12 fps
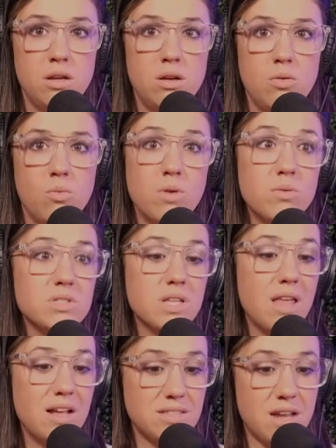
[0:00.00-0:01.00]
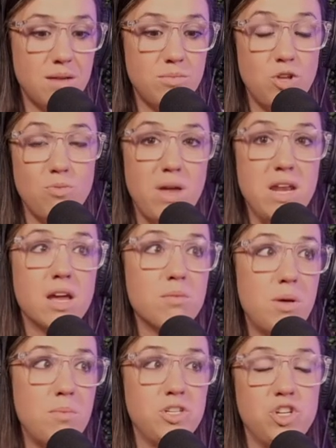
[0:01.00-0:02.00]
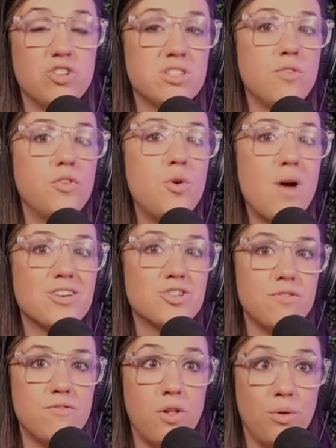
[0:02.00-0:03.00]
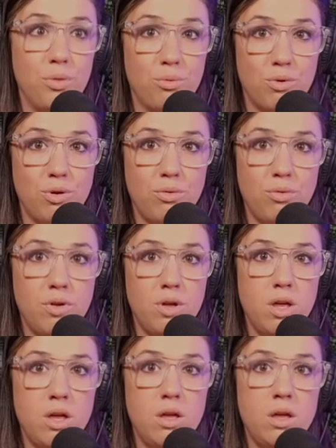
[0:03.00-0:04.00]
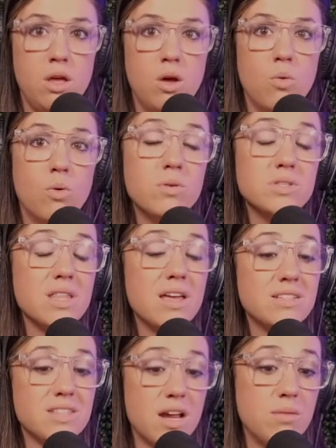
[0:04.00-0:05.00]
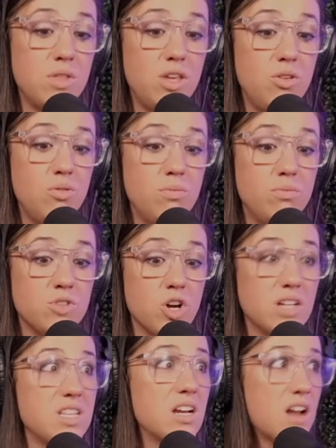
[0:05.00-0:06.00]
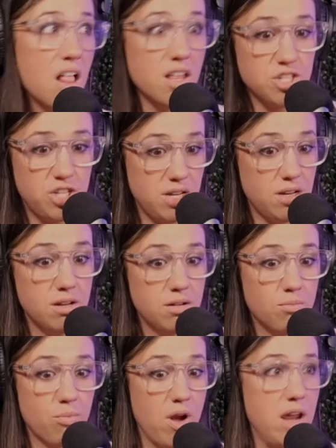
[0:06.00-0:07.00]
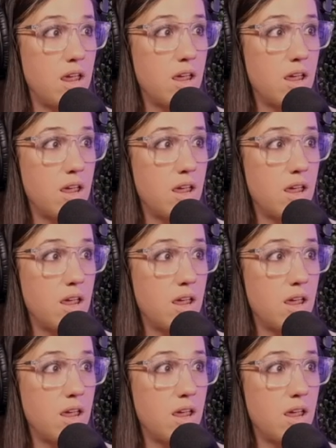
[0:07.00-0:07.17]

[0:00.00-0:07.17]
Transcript: When was the last time that you made a commitment to yourself and you actually followed through? When was the last time that you took a technology break,